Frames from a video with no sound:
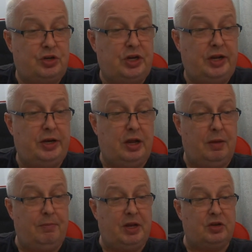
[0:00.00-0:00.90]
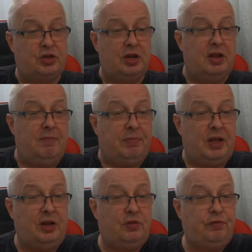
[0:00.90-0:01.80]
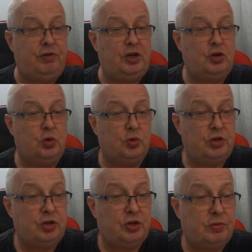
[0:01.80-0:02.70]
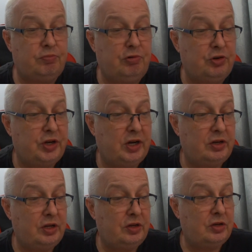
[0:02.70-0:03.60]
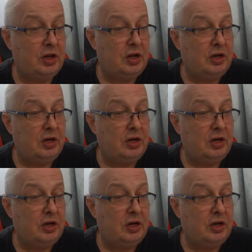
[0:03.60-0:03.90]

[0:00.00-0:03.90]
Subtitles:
China admits its Three Gorges project is